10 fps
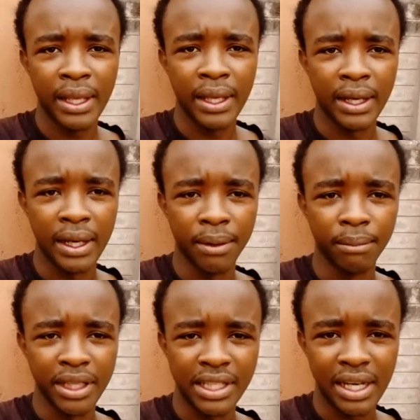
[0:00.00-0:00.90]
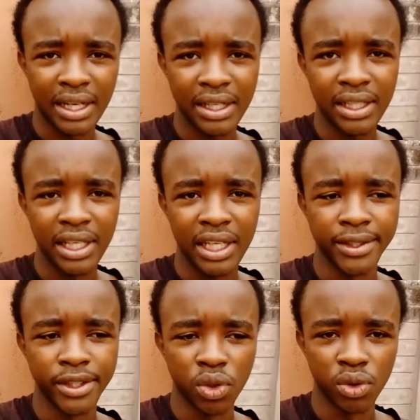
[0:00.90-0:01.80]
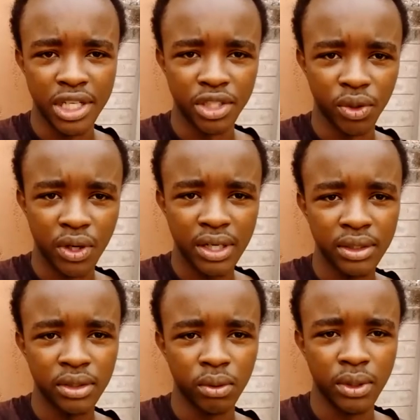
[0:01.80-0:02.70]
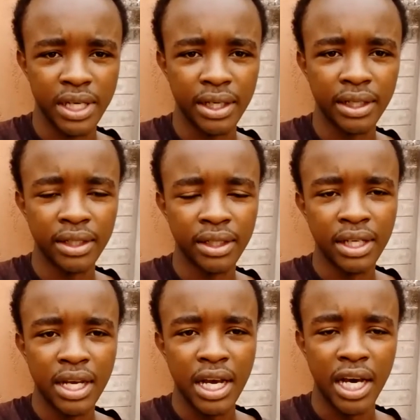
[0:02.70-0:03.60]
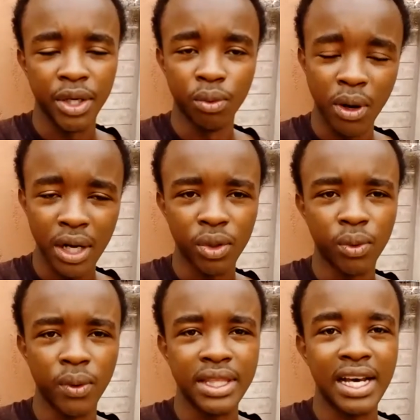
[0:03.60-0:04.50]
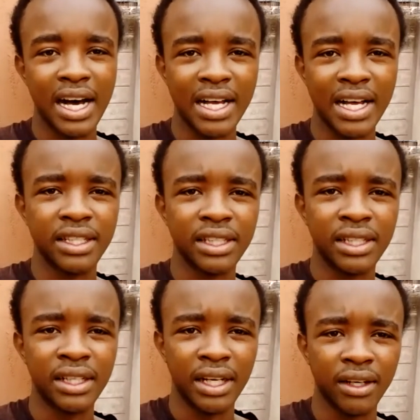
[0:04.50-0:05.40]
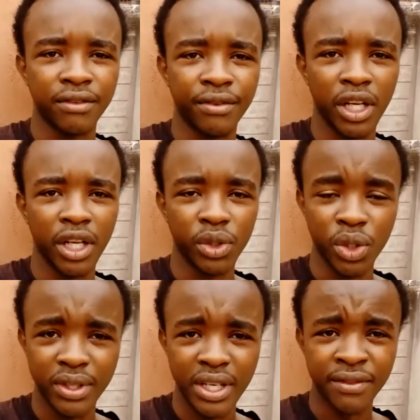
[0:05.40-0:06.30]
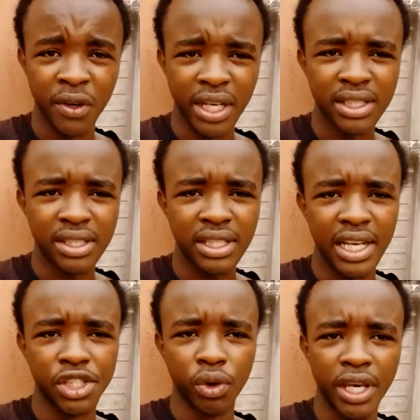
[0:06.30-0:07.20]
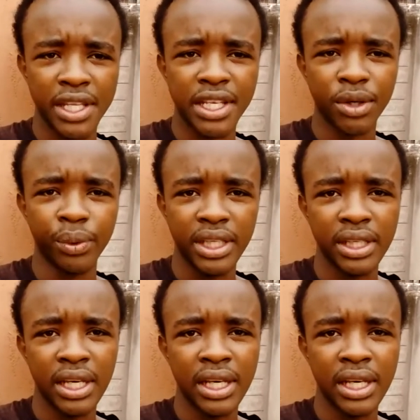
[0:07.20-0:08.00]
Mathare, and also Dandora, where I work with other fellow youth advocates, and together we